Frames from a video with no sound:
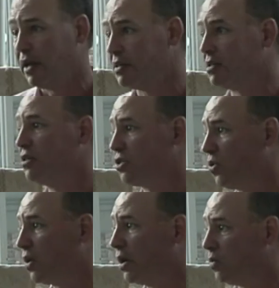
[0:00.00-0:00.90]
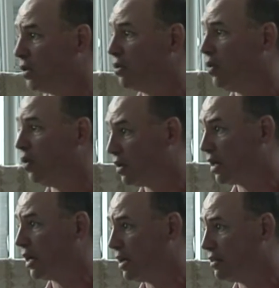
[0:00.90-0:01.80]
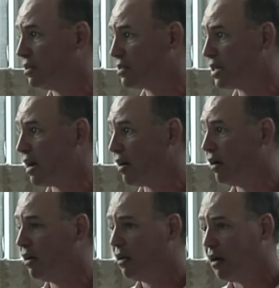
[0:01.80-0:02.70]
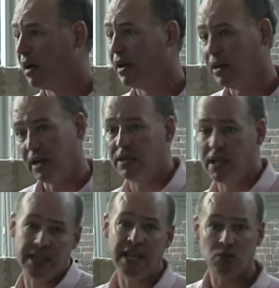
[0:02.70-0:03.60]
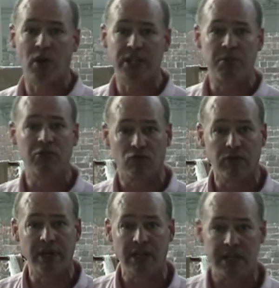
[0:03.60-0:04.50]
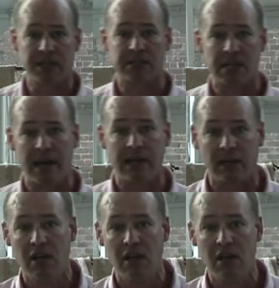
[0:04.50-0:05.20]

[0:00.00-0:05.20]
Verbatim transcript: as an historian when you're looking at this era. Uh, and, and that's why it's been really exciting